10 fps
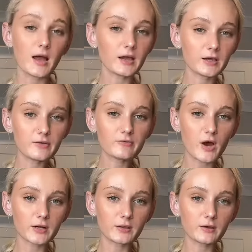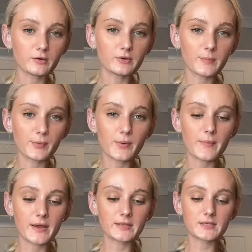I could have gone a little deeper
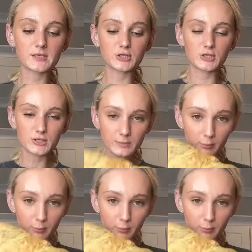in my incisions,